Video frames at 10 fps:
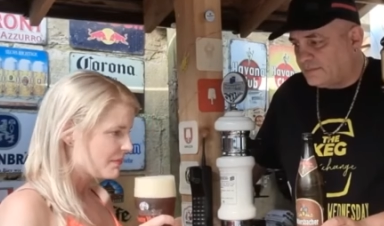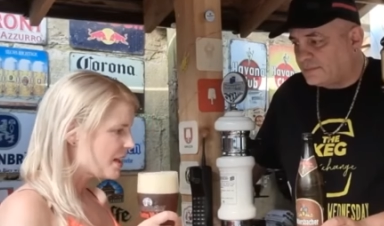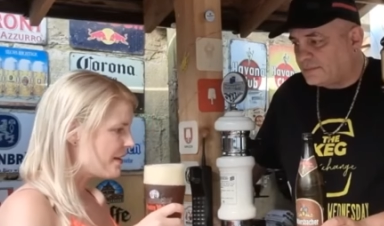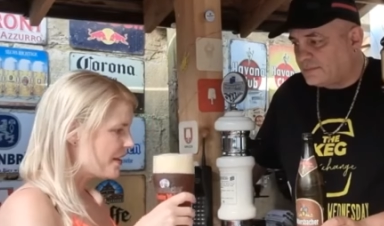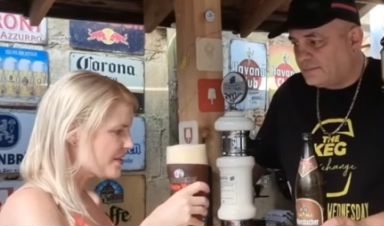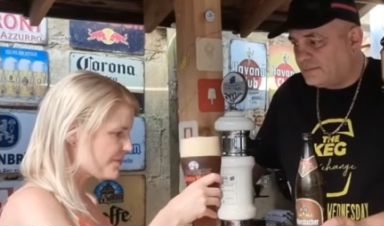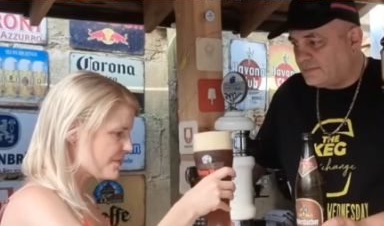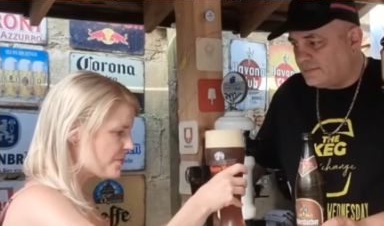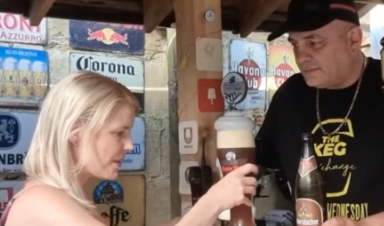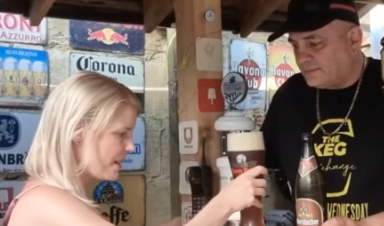Speaker 1: Yeah, there's
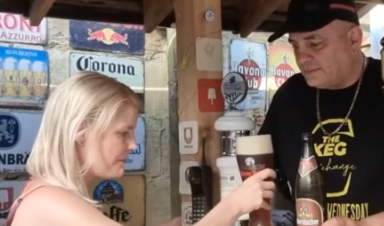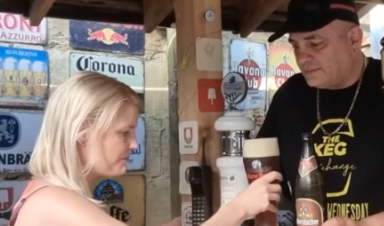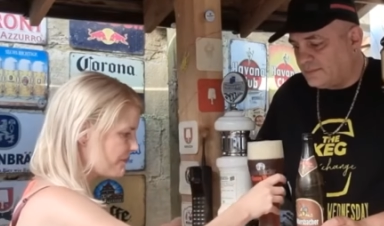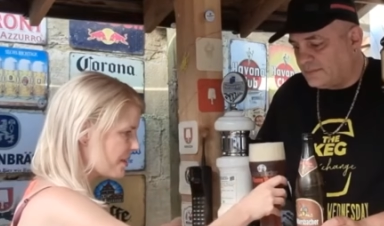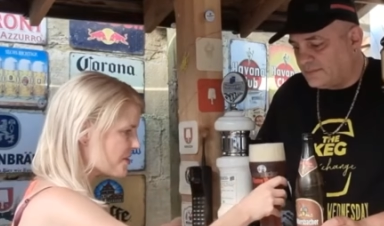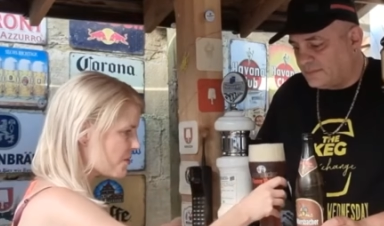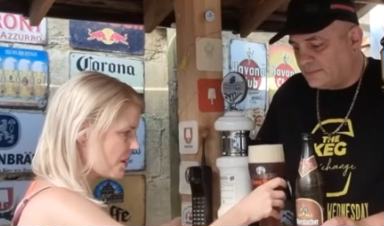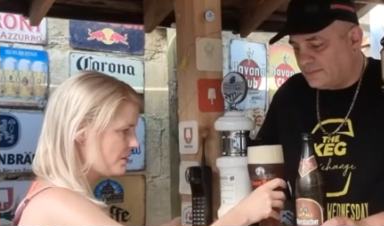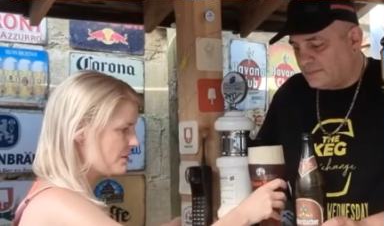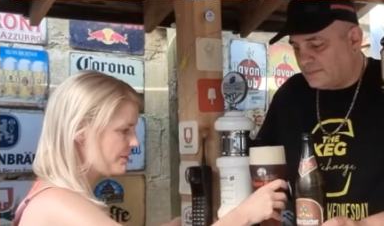fruit there. There's
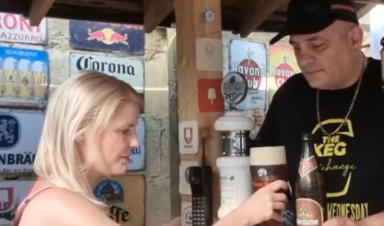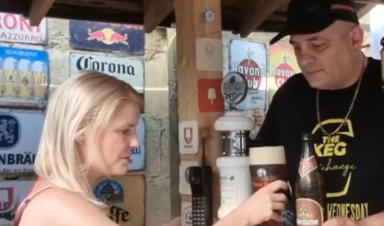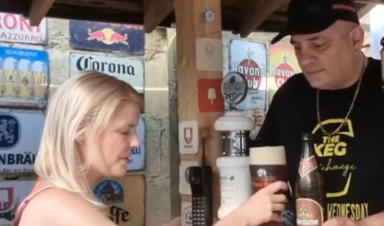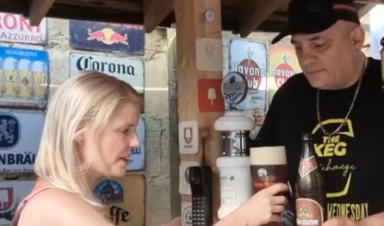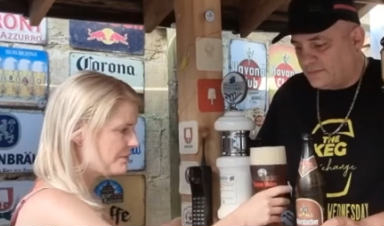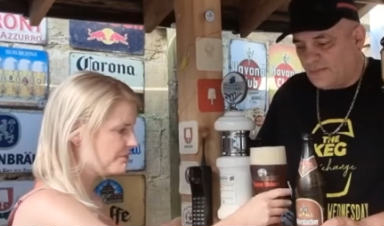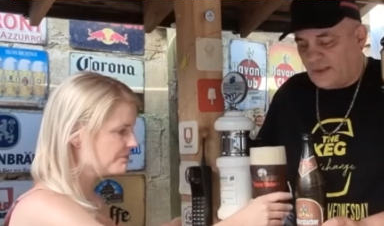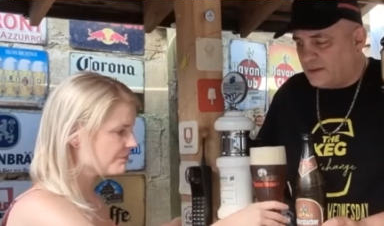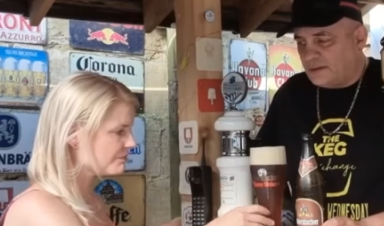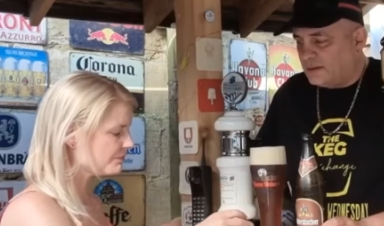quite a lot of fruit
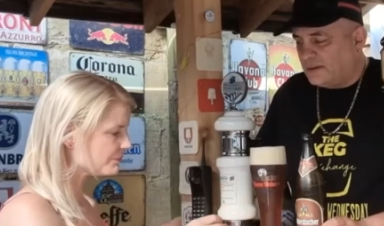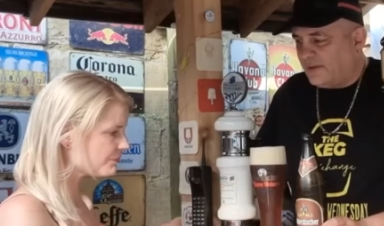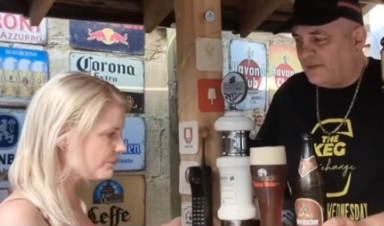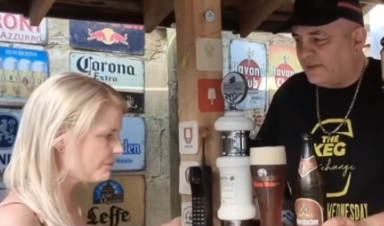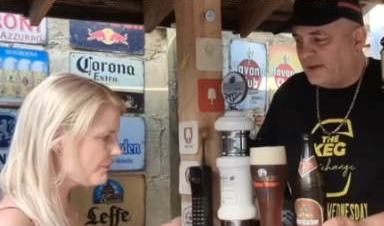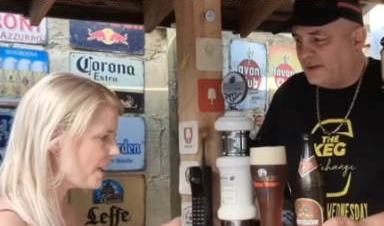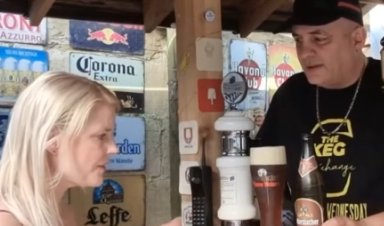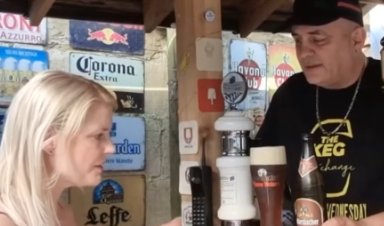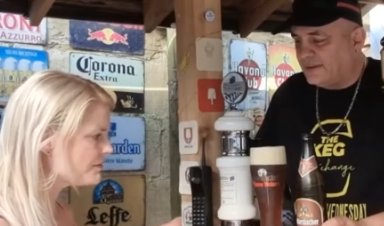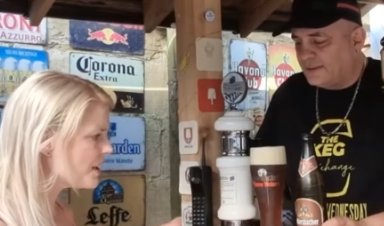there.
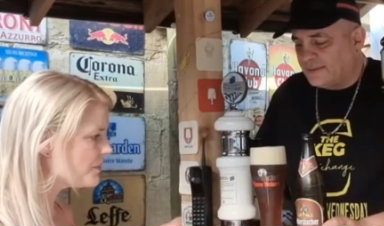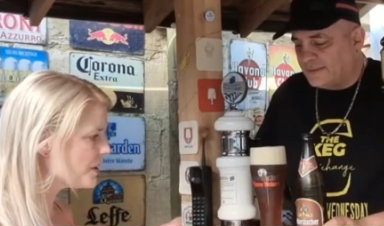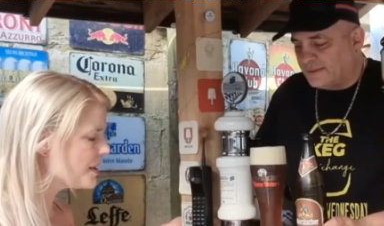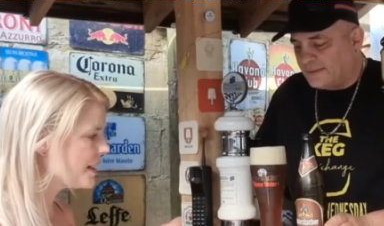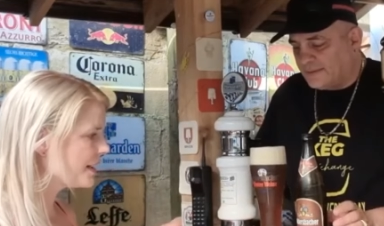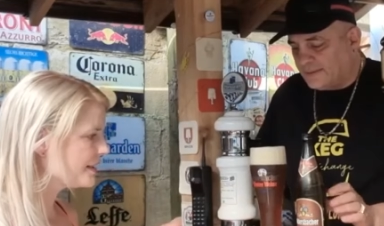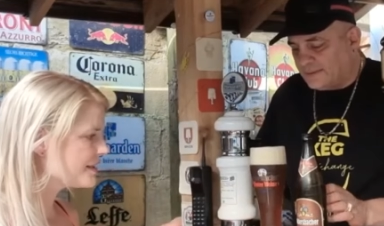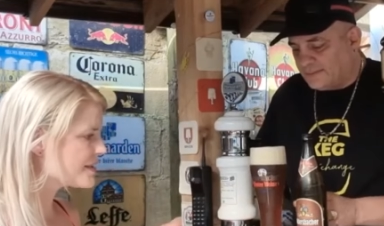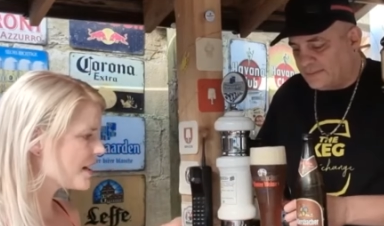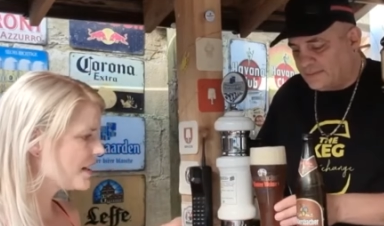The aroma
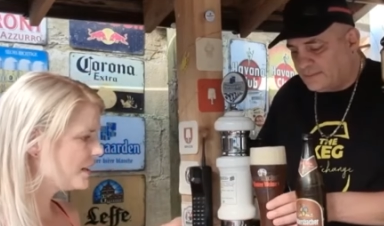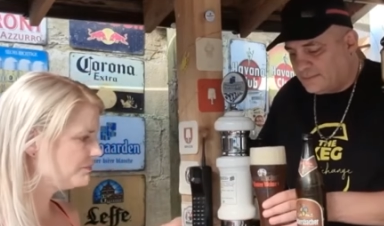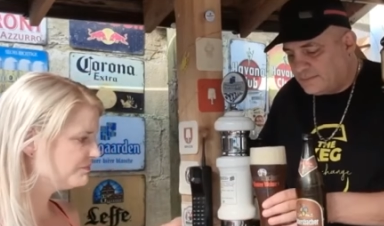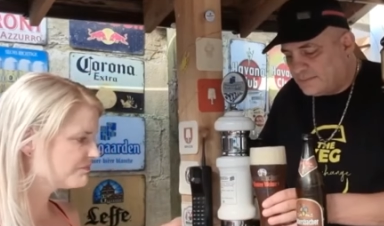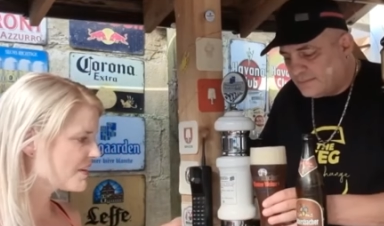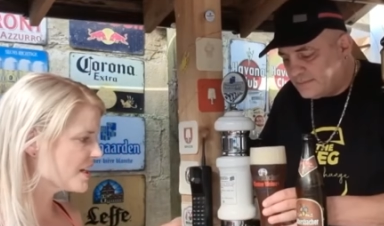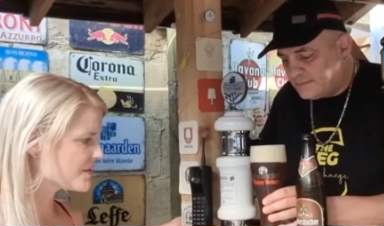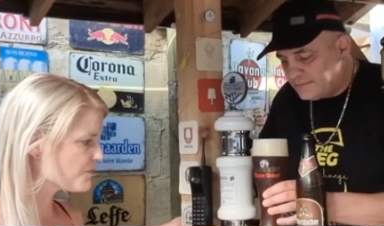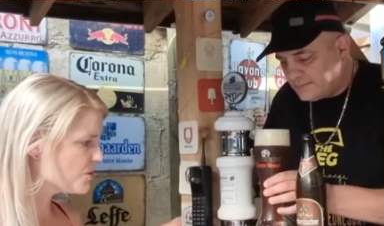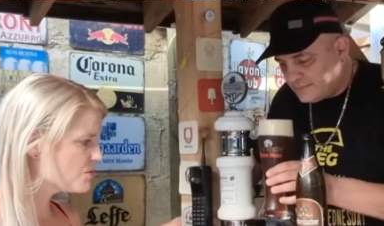is um,
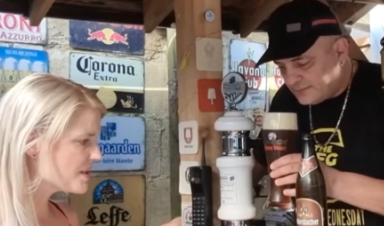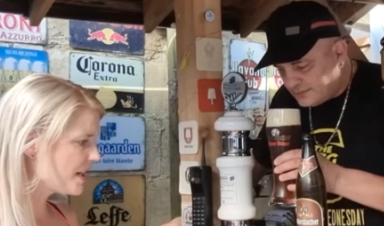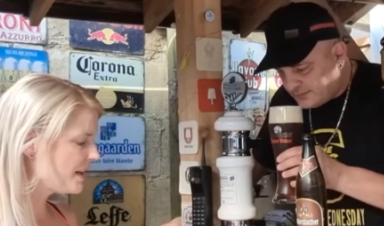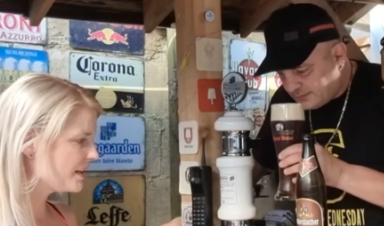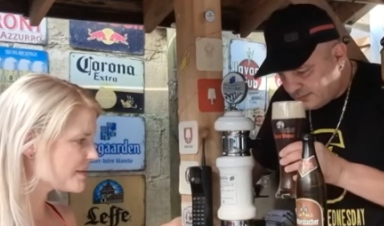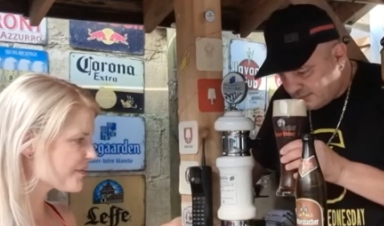it's malty, it's